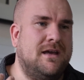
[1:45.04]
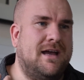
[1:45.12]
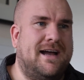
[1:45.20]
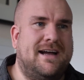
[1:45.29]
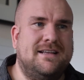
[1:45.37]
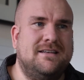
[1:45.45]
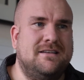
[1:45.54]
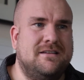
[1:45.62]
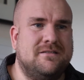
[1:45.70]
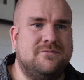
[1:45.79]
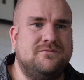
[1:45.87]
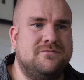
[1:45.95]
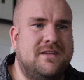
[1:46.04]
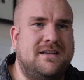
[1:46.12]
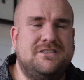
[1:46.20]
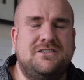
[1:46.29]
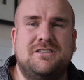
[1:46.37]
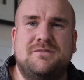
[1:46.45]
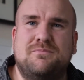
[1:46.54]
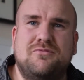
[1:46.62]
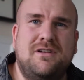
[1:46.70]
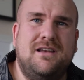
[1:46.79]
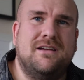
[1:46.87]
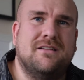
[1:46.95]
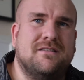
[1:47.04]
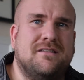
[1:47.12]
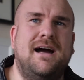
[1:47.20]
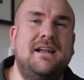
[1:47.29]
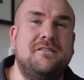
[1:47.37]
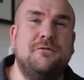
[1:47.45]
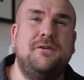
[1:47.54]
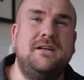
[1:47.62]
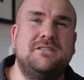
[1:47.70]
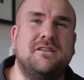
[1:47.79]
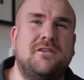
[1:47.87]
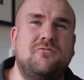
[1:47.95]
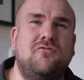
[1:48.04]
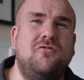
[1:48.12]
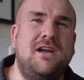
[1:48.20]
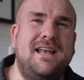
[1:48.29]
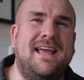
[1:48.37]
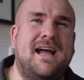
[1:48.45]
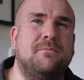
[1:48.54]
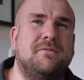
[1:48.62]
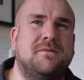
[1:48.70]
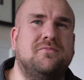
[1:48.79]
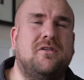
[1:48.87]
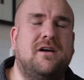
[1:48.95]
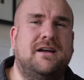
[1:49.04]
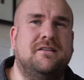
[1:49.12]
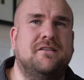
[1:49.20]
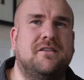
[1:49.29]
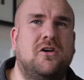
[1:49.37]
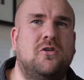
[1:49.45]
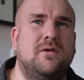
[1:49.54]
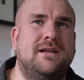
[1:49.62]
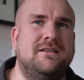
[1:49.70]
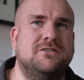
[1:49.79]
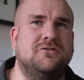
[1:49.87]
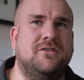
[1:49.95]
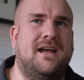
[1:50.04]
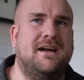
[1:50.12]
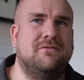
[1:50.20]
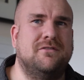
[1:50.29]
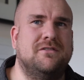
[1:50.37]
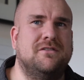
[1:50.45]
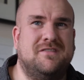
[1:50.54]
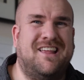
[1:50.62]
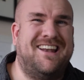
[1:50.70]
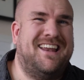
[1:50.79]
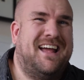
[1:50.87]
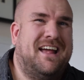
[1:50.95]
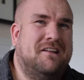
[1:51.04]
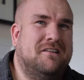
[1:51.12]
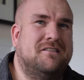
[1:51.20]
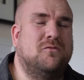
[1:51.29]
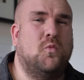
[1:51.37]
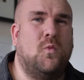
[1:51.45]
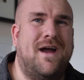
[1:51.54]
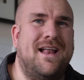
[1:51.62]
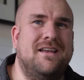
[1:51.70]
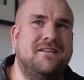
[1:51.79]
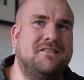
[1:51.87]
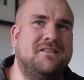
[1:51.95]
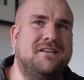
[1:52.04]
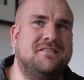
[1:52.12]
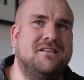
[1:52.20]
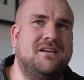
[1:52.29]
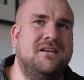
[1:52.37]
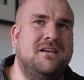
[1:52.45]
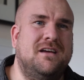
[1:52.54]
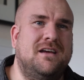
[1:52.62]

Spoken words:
And it's just brilliant. And it's a feature that I really am surprised that the whole industry haven't done as well as Tesla.